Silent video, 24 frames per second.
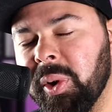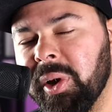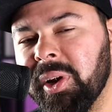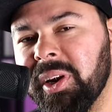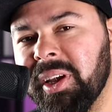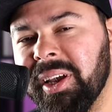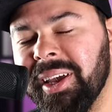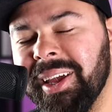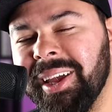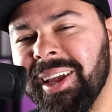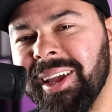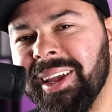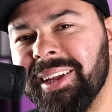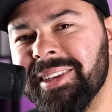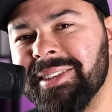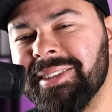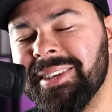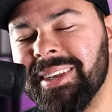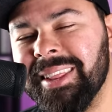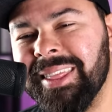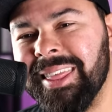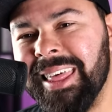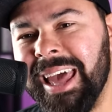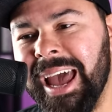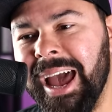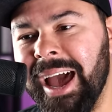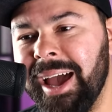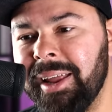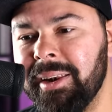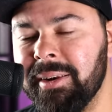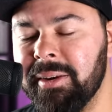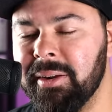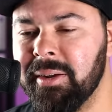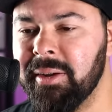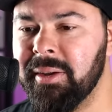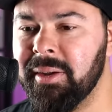We're going to get into
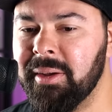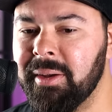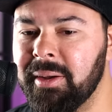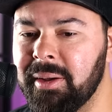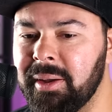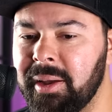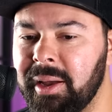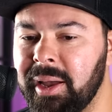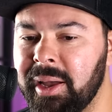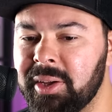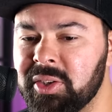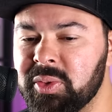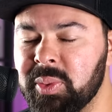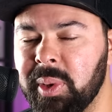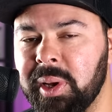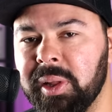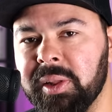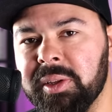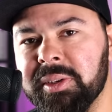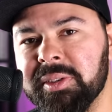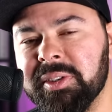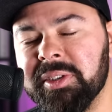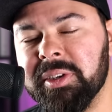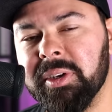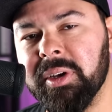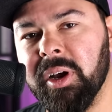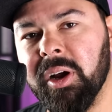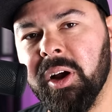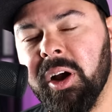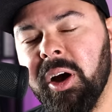that, as well as